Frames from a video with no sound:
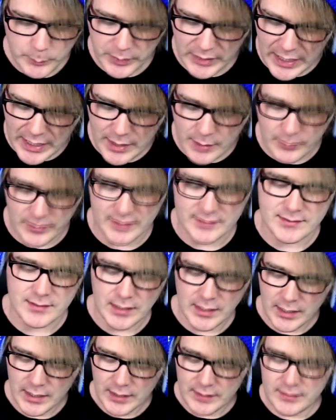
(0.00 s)
But anyways,
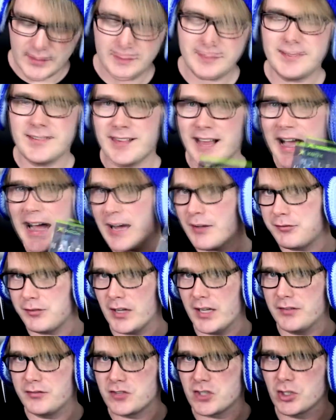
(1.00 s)
this is
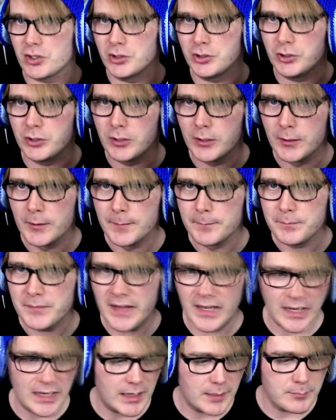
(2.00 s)
Half-Life 2,
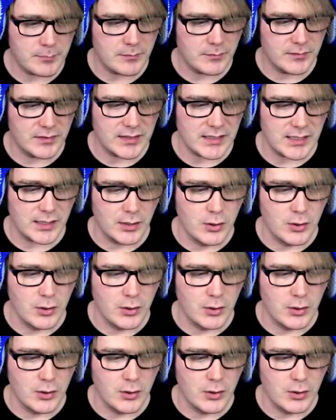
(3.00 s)
the